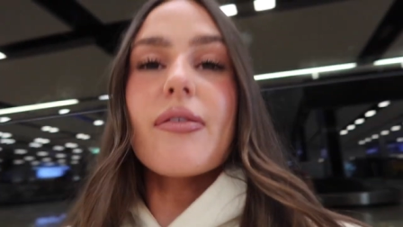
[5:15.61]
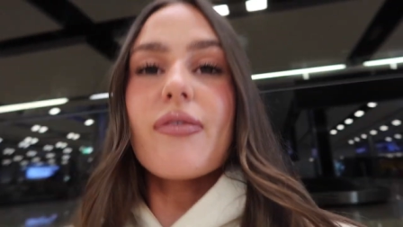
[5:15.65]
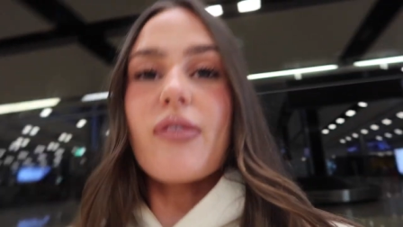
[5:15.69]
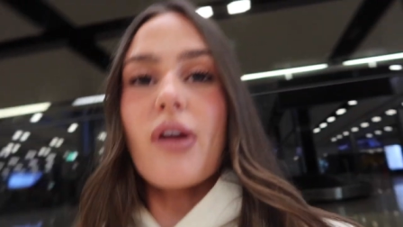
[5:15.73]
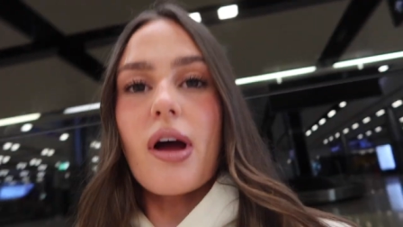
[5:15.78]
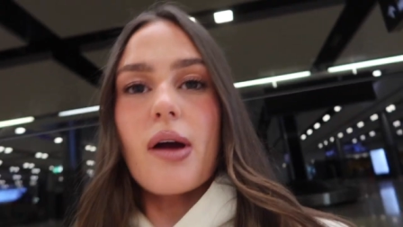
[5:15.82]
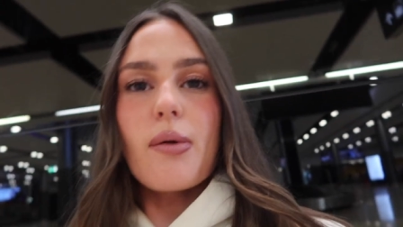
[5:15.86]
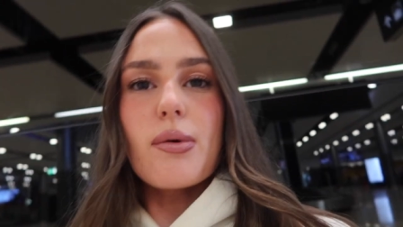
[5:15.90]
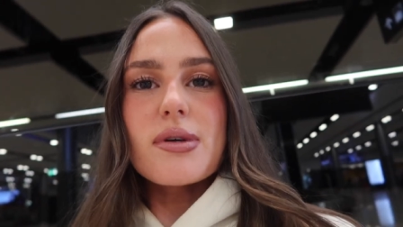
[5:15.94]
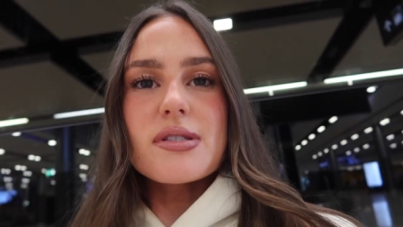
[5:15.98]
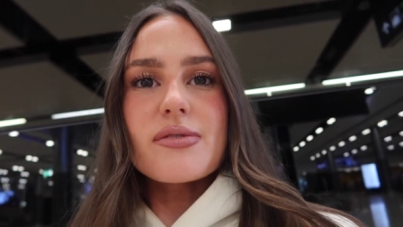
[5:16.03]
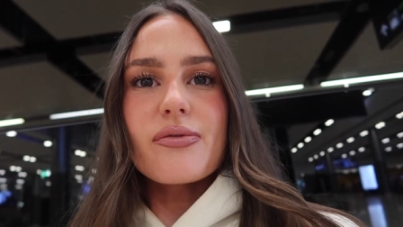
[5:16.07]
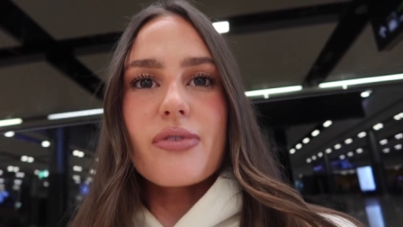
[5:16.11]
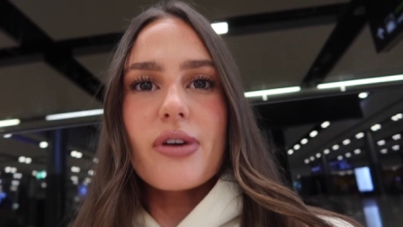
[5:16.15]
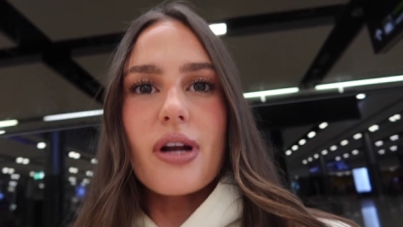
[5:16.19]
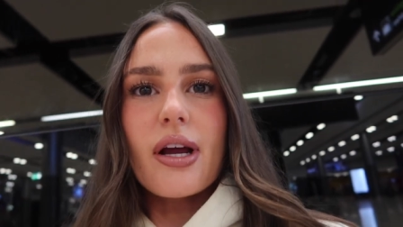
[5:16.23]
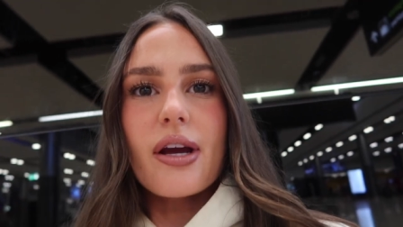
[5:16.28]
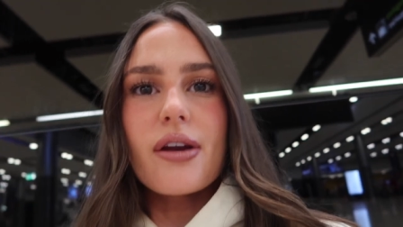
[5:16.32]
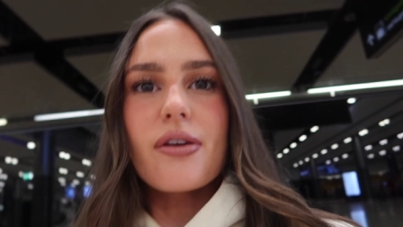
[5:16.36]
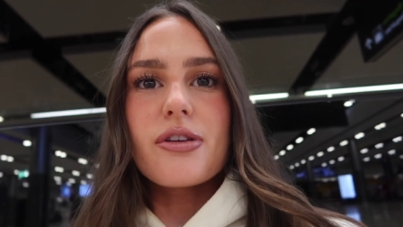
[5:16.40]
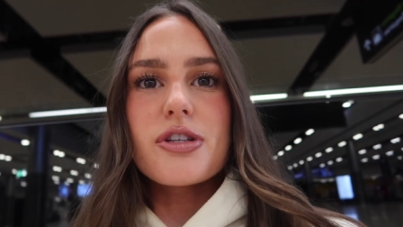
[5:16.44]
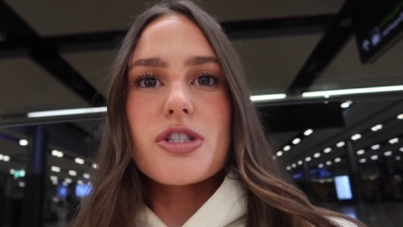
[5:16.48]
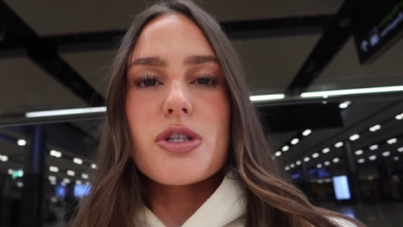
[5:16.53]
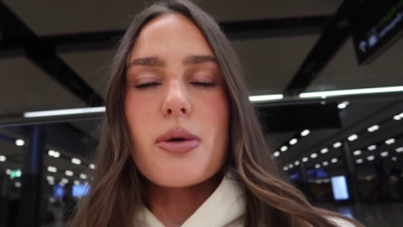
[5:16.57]
flight wasn't for like
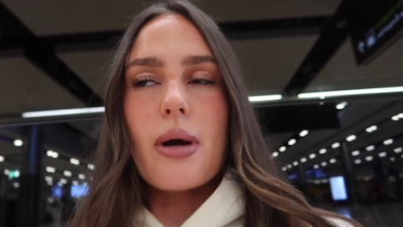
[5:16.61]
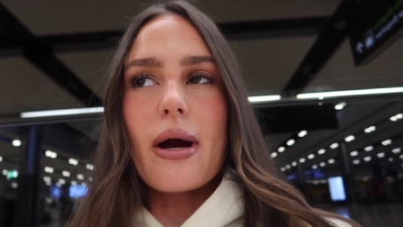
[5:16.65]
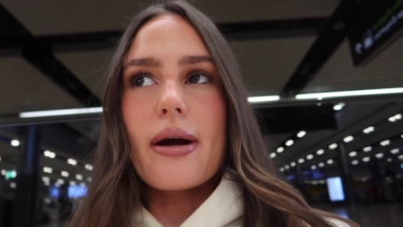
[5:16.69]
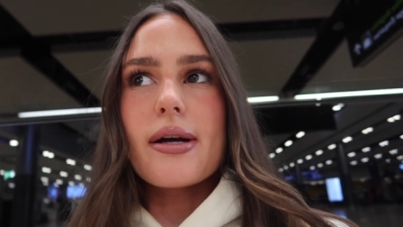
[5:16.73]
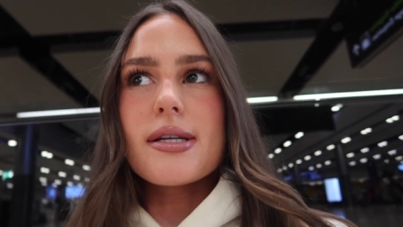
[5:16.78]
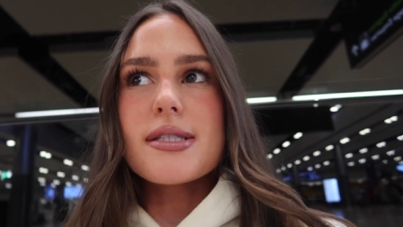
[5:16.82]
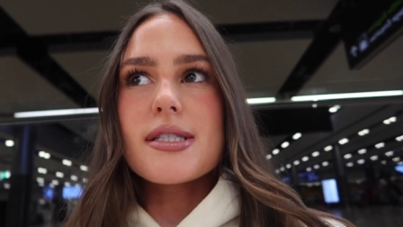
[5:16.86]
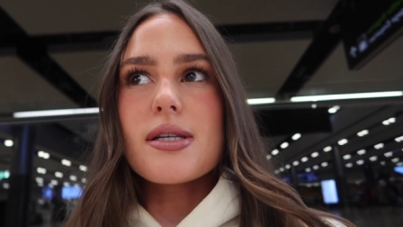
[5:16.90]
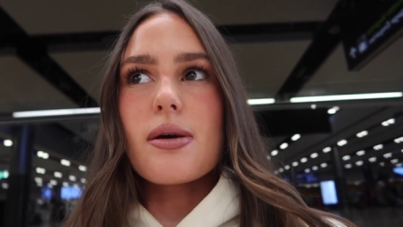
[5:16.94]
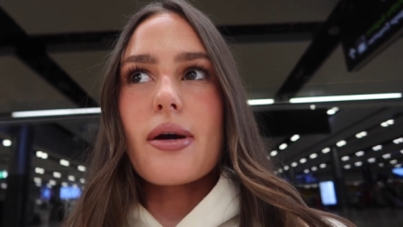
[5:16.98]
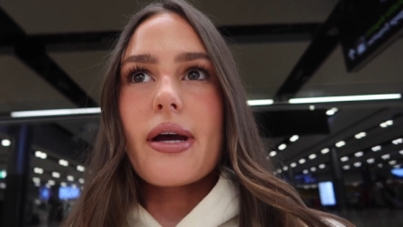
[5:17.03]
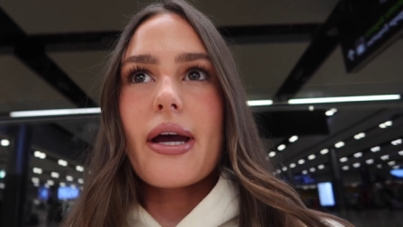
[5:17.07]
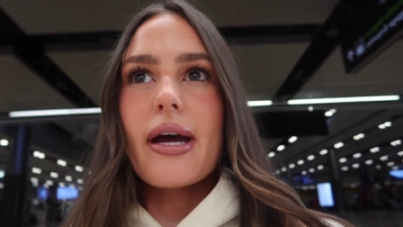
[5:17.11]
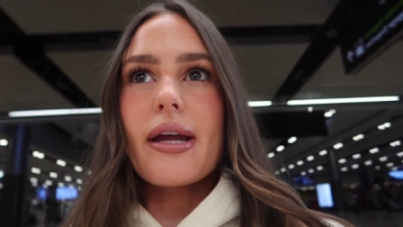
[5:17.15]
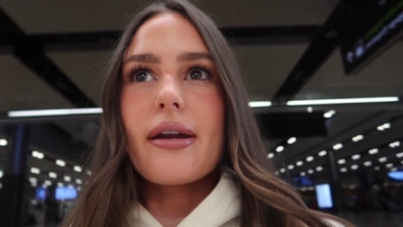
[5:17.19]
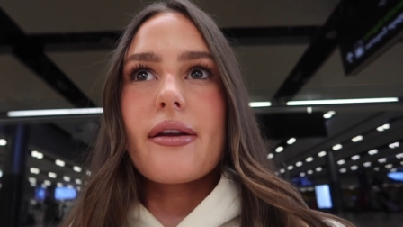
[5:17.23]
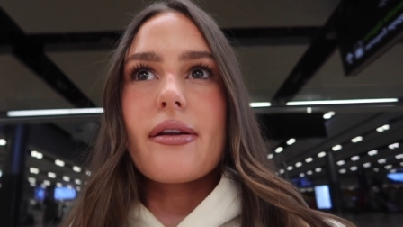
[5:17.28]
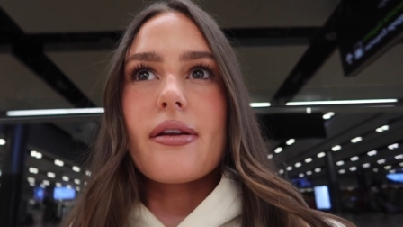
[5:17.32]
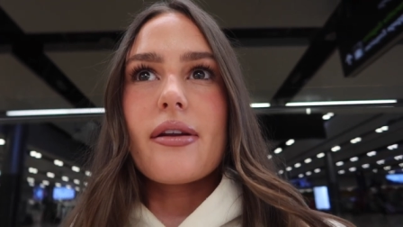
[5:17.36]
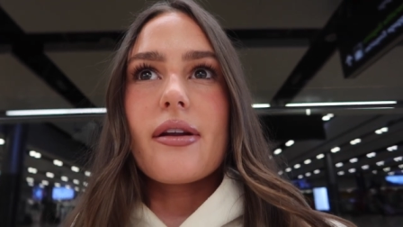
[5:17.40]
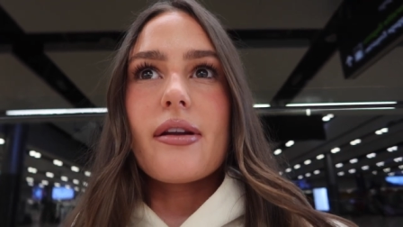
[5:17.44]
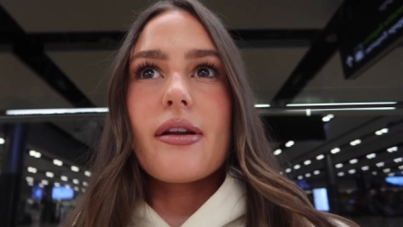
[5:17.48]
another two hours, so I had